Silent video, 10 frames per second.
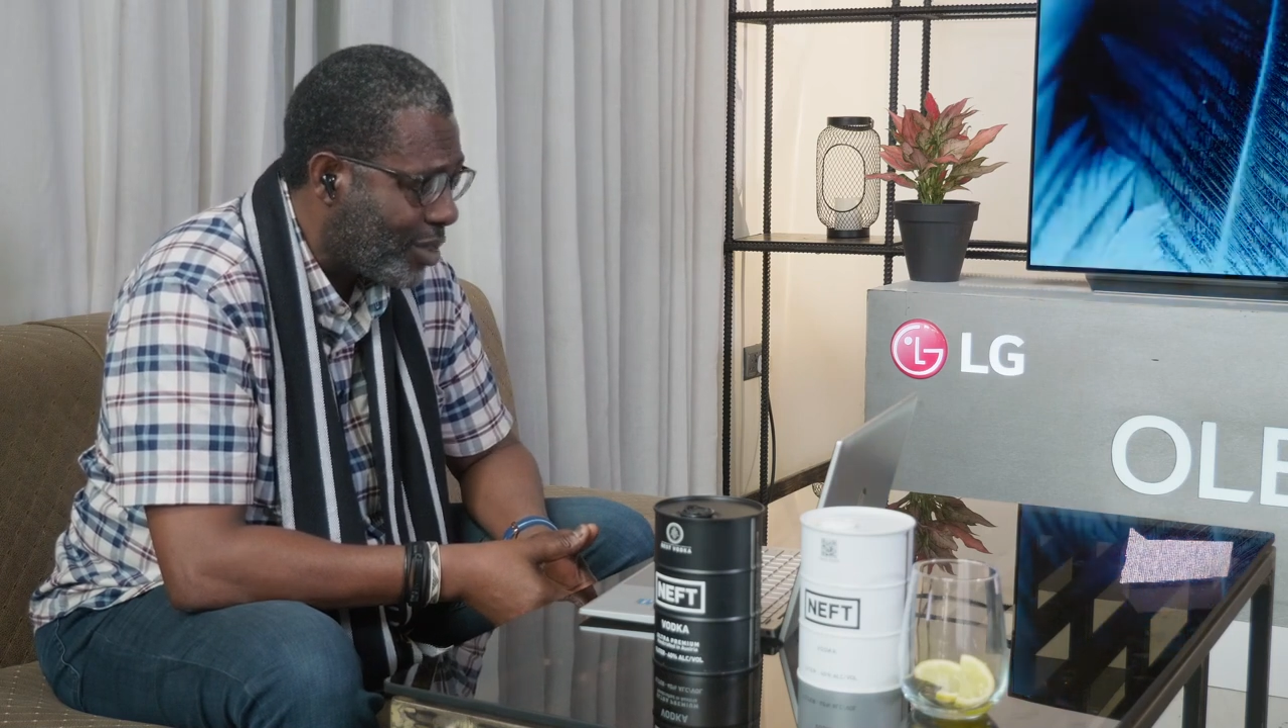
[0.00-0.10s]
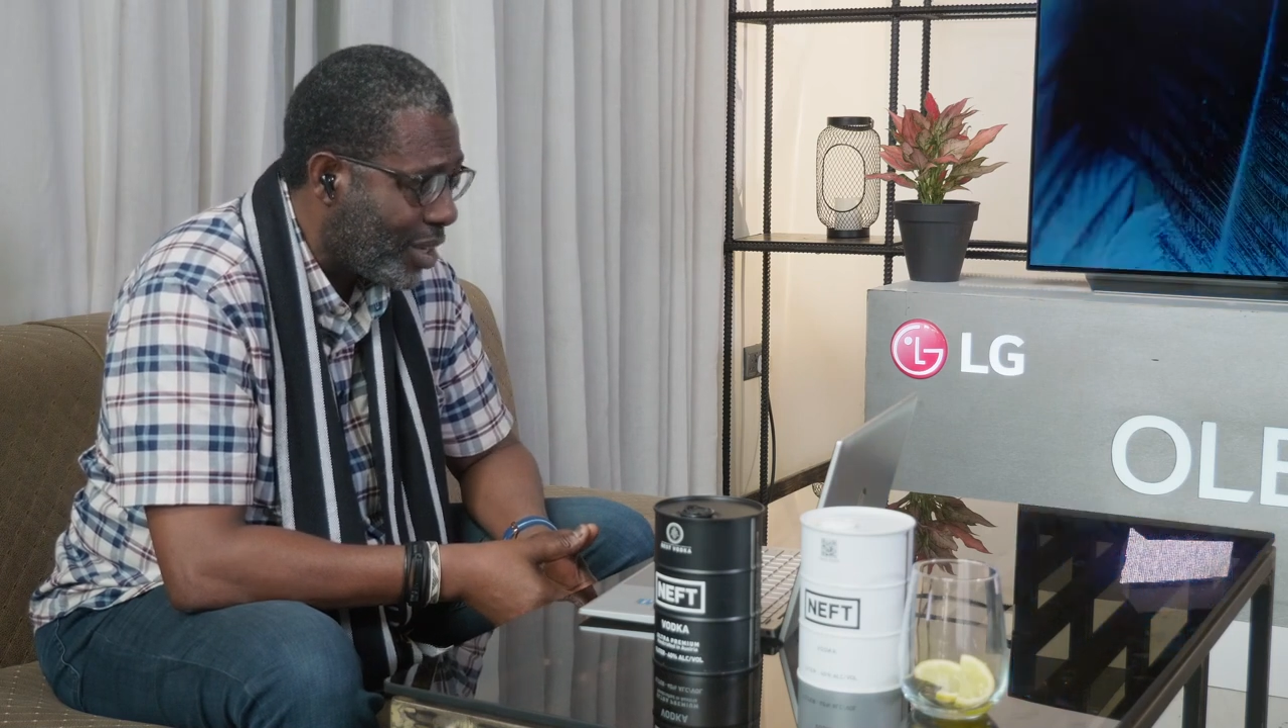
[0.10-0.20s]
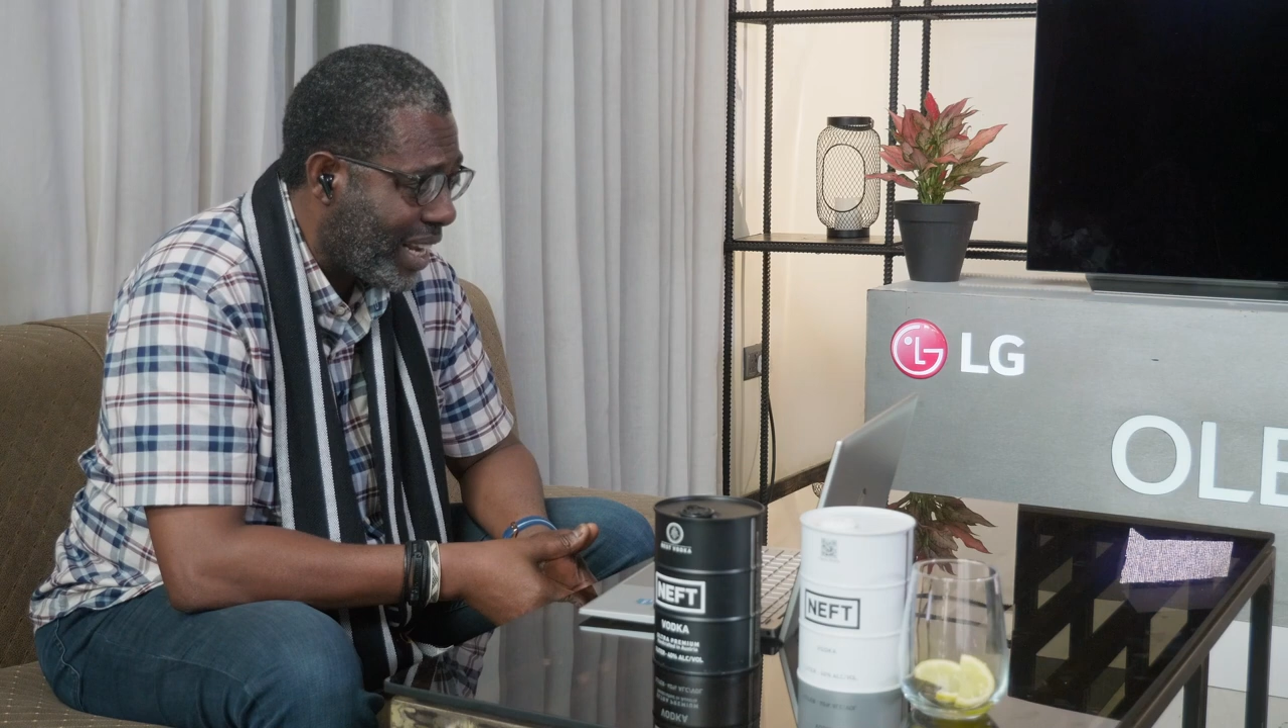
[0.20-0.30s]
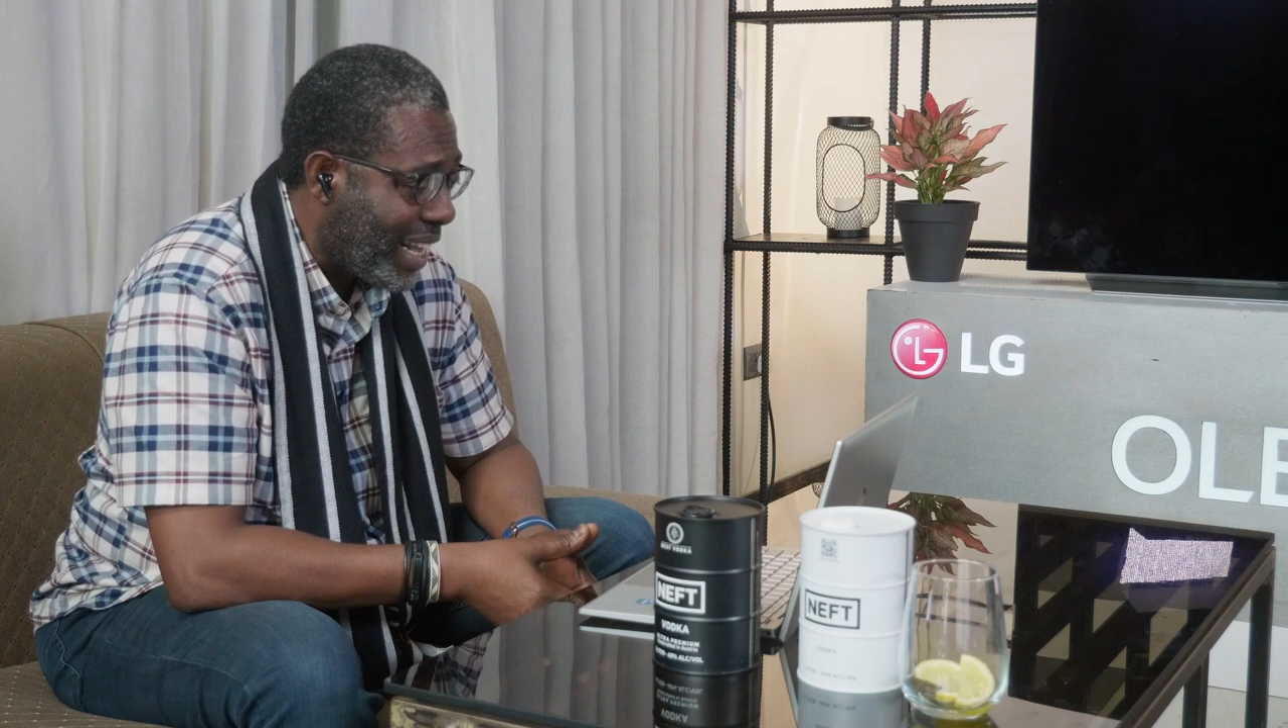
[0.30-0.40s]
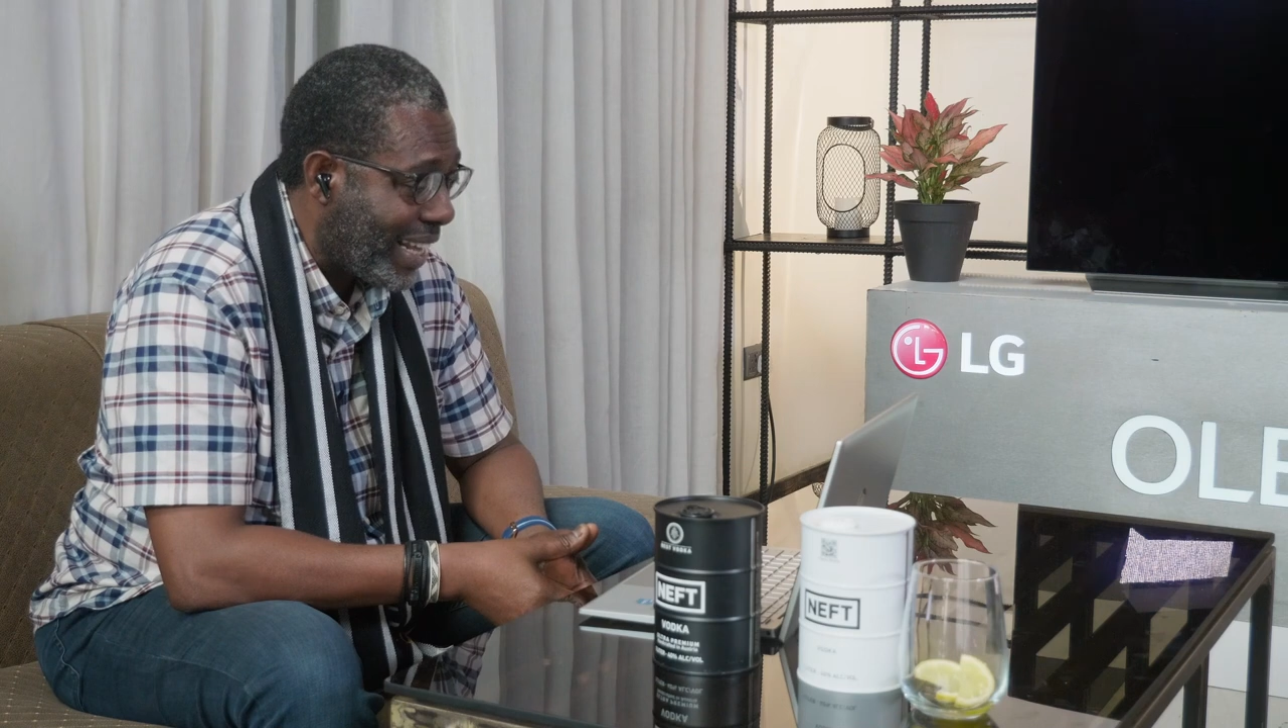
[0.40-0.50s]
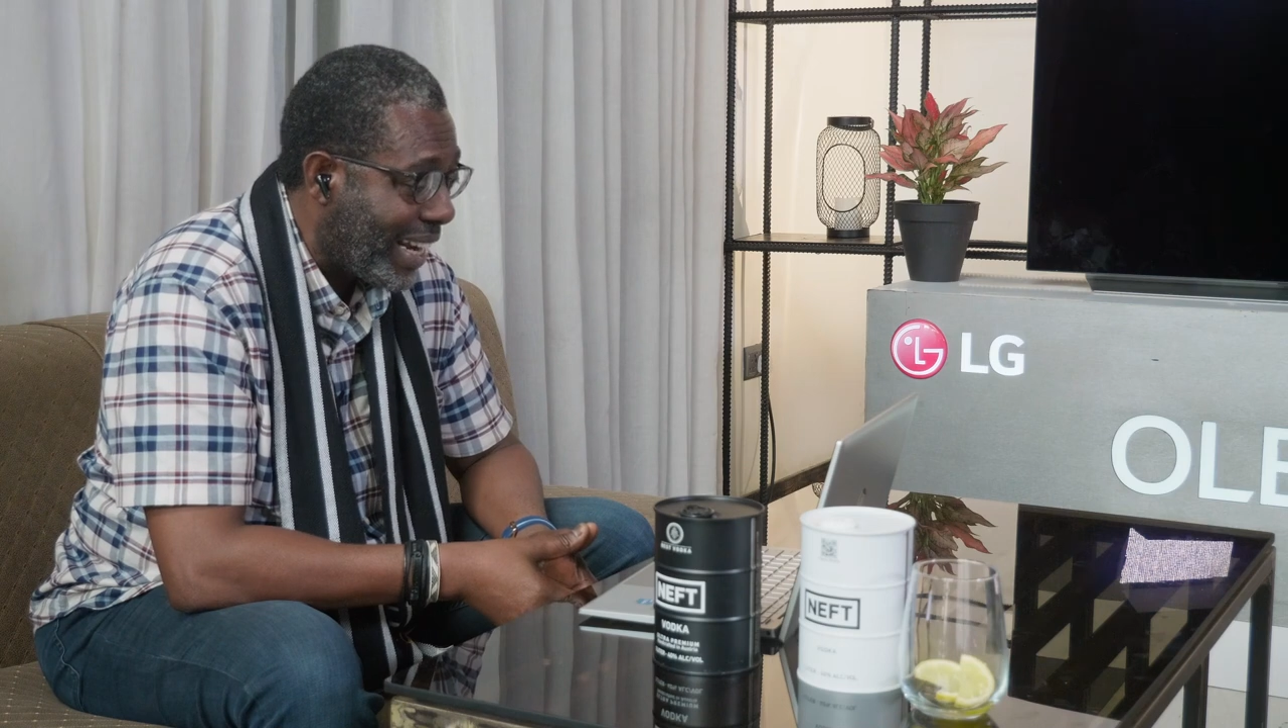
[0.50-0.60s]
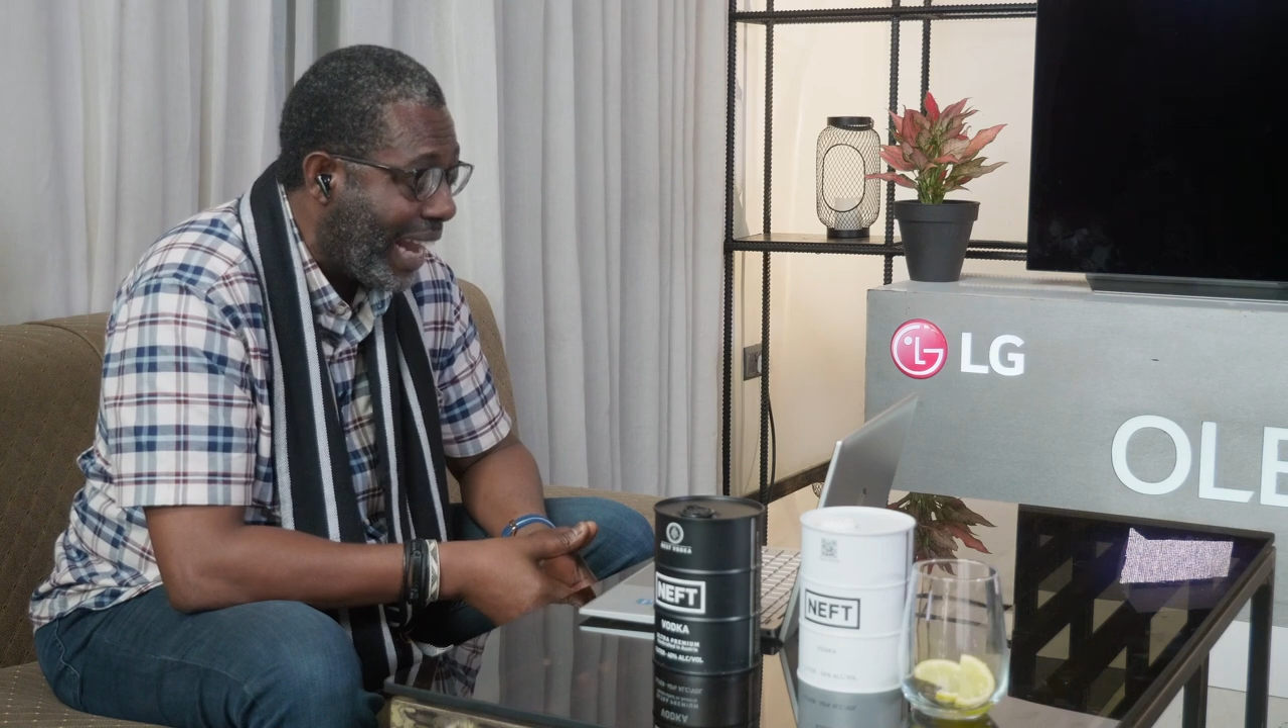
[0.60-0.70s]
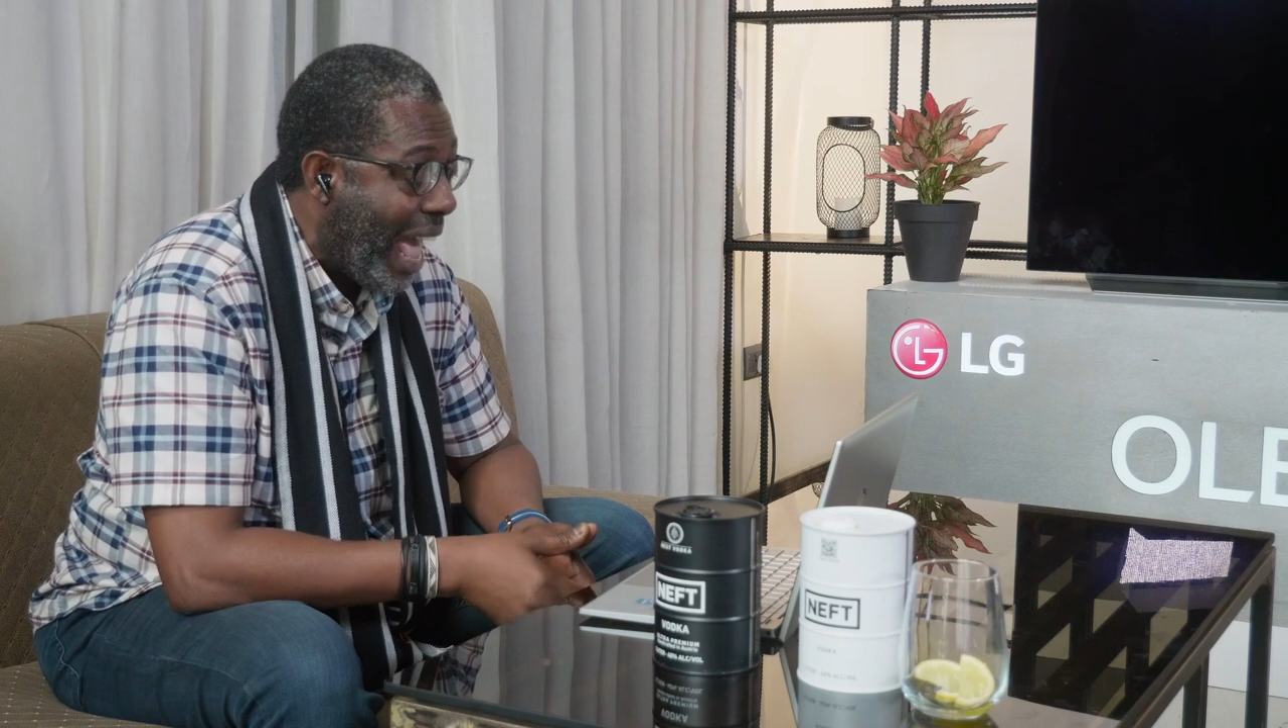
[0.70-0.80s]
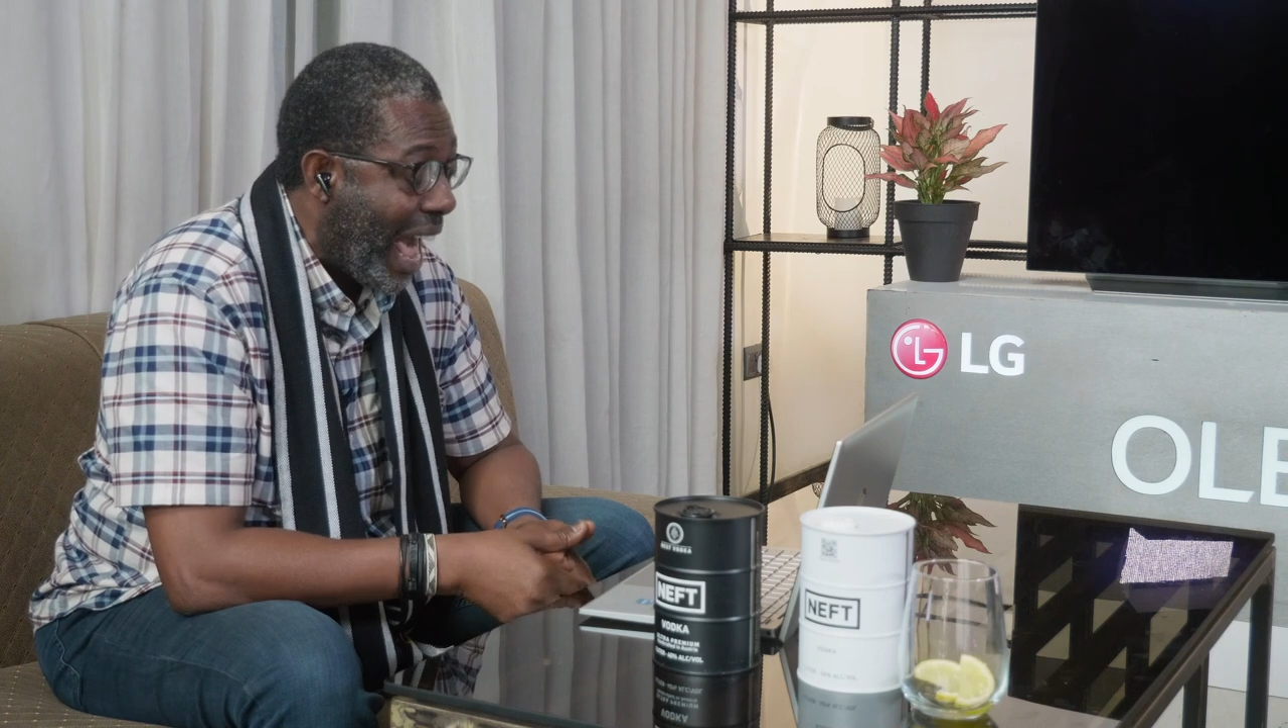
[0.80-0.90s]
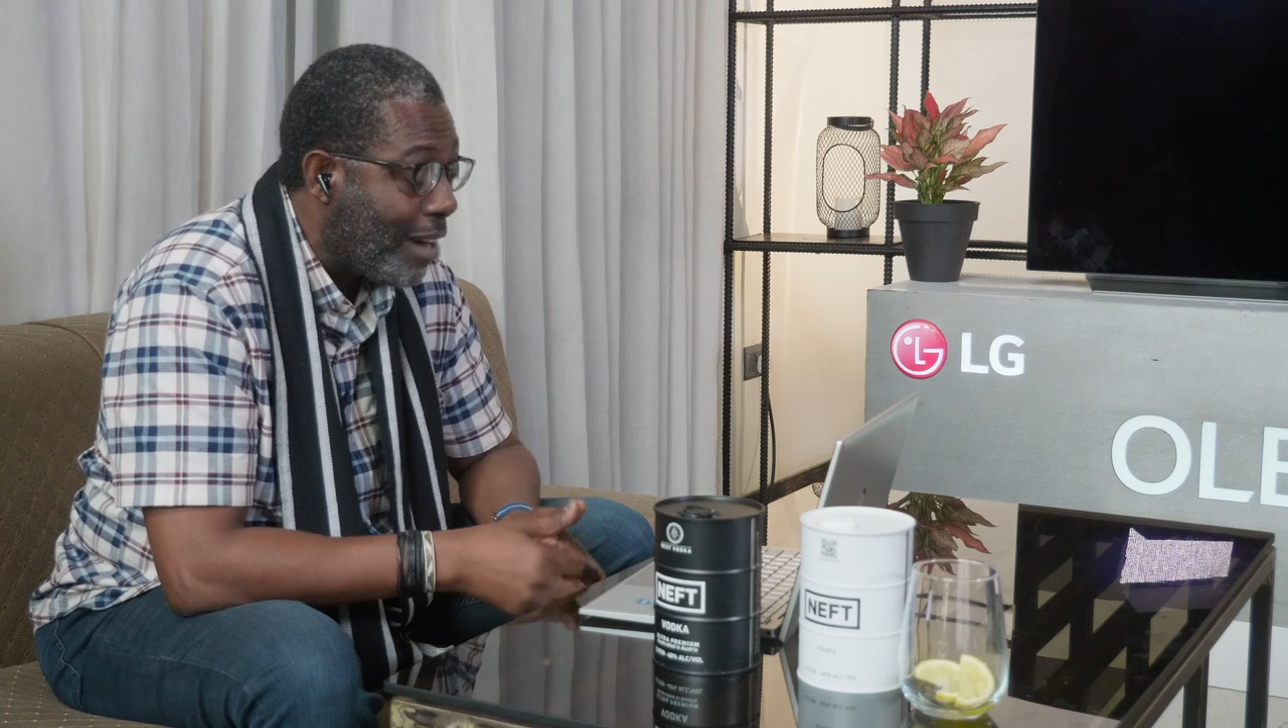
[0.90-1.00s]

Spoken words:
to hear that.